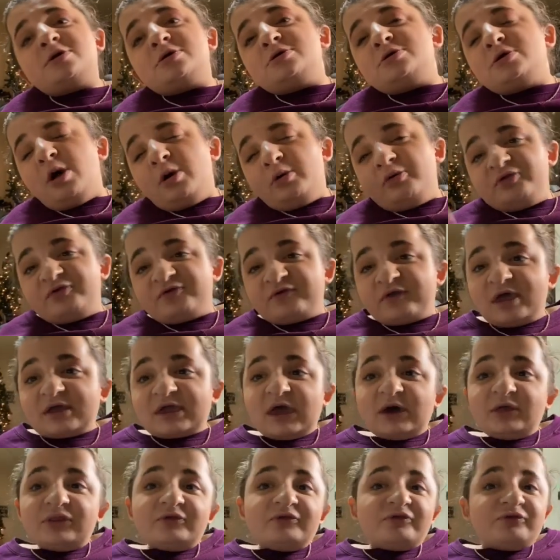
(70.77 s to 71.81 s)
Go check
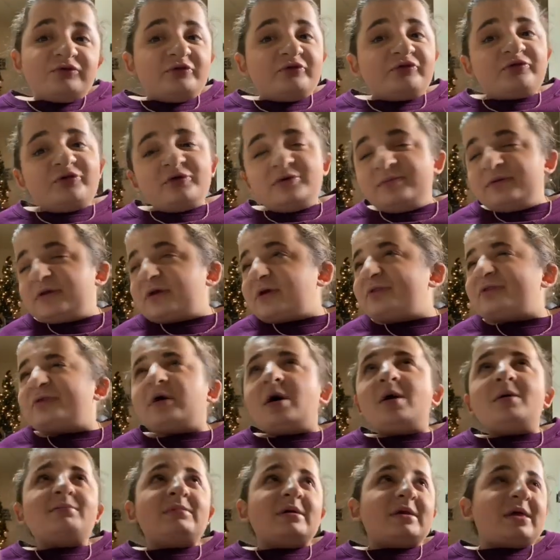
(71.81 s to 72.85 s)
out his YouTube because,
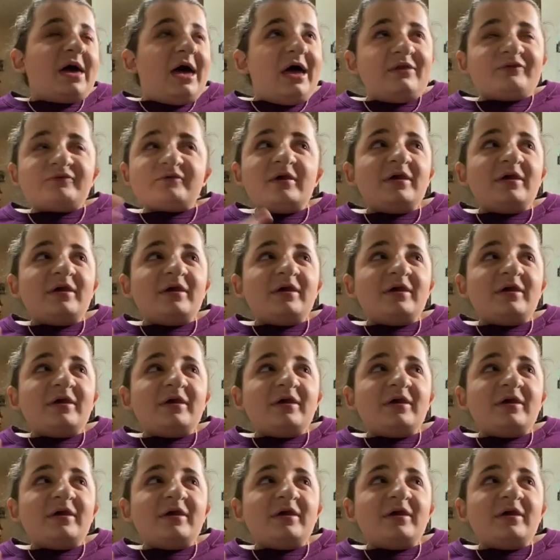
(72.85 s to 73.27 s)
oh my gosh,